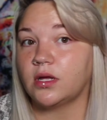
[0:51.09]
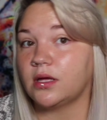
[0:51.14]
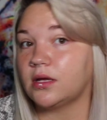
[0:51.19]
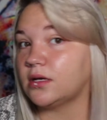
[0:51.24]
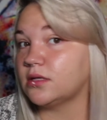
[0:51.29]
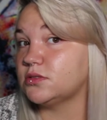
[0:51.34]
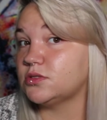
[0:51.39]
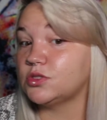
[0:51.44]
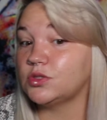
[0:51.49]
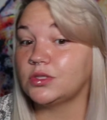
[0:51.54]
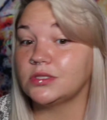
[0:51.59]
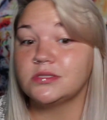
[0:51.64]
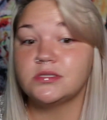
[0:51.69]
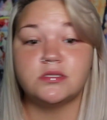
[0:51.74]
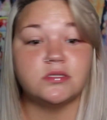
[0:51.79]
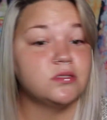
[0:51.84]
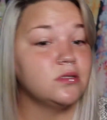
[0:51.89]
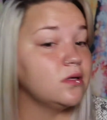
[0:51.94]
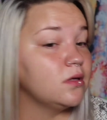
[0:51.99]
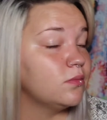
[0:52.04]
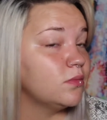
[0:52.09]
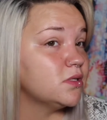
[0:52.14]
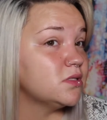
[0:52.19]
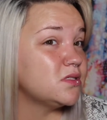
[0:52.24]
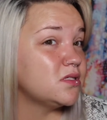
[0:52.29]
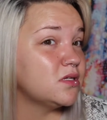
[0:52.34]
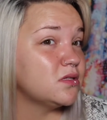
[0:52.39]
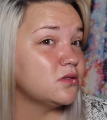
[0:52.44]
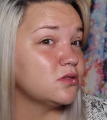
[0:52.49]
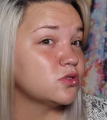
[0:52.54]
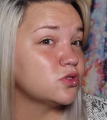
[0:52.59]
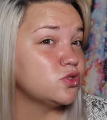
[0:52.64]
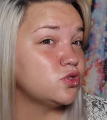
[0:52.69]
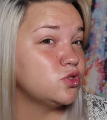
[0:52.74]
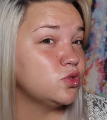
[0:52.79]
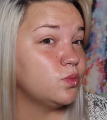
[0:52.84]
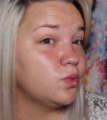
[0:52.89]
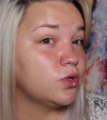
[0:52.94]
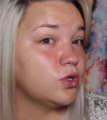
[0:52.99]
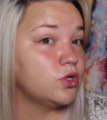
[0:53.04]
And as you can see, my skin looks
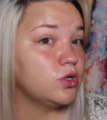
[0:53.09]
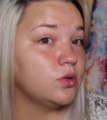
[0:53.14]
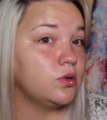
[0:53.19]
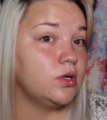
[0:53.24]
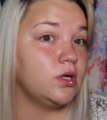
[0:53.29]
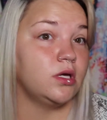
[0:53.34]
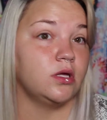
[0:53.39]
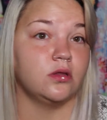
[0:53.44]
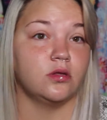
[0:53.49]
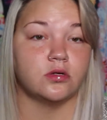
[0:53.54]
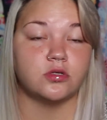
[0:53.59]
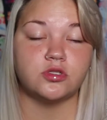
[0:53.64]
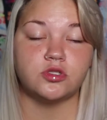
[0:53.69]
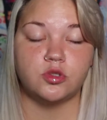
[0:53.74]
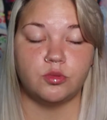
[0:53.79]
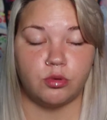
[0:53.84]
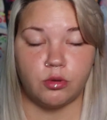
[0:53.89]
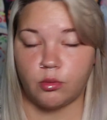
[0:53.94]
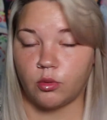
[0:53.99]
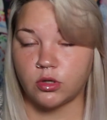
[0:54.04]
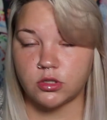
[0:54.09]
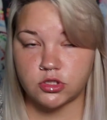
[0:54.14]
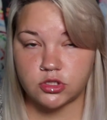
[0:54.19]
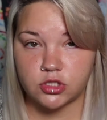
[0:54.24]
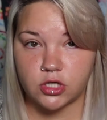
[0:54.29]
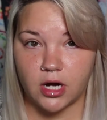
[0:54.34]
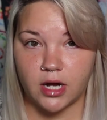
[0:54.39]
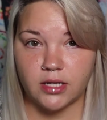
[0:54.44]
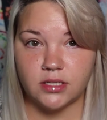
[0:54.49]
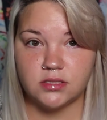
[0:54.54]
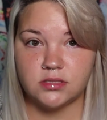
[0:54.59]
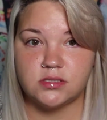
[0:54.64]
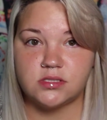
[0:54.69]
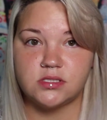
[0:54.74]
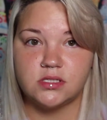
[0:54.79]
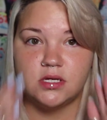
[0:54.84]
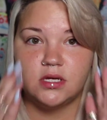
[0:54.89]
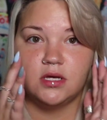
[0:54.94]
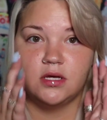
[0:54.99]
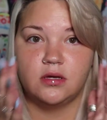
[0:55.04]
super dewy, it looks super
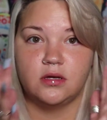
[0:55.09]
moisturized.